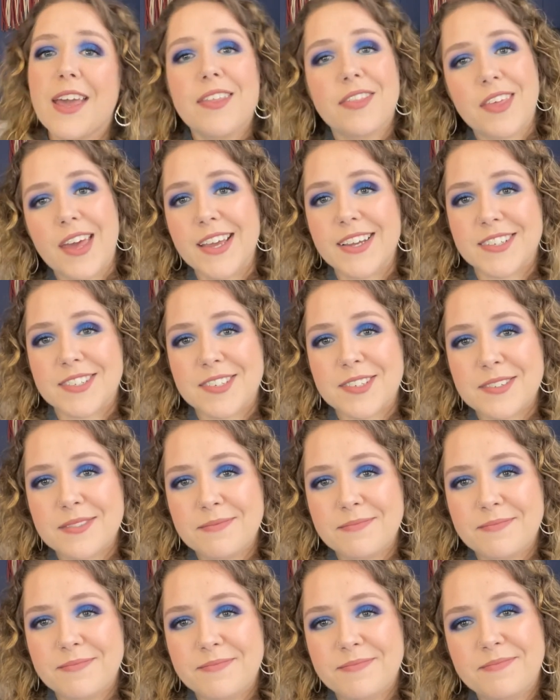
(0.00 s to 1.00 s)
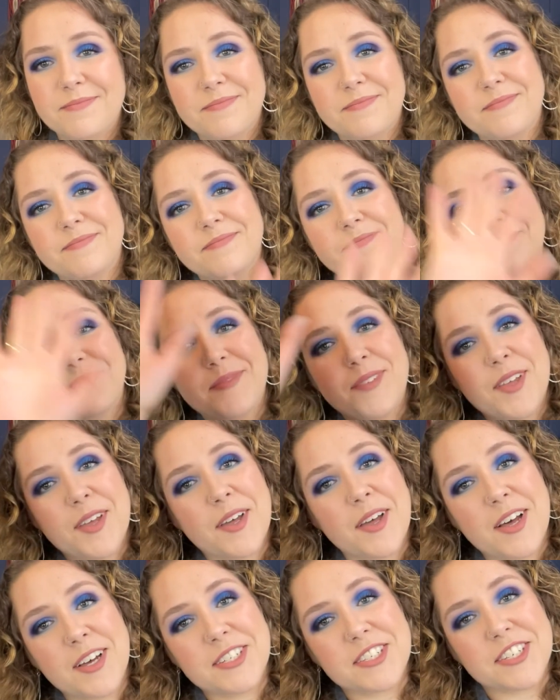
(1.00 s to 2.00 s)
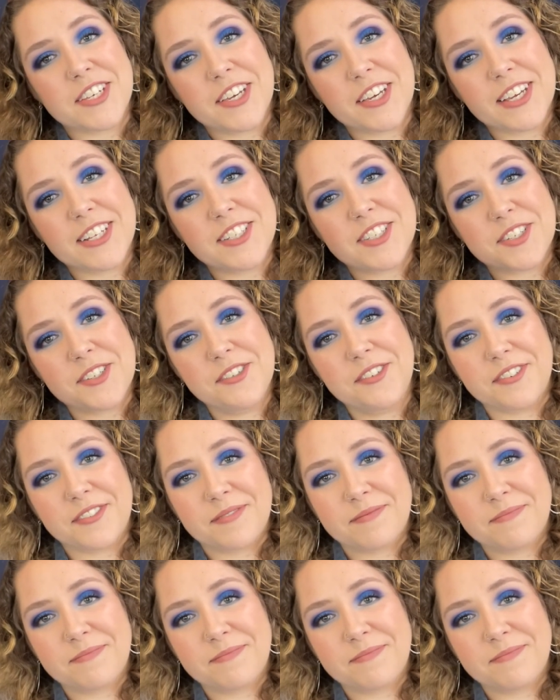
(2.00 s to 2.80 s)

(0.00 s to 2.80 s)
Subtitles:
Thanks. I'll see you again soon.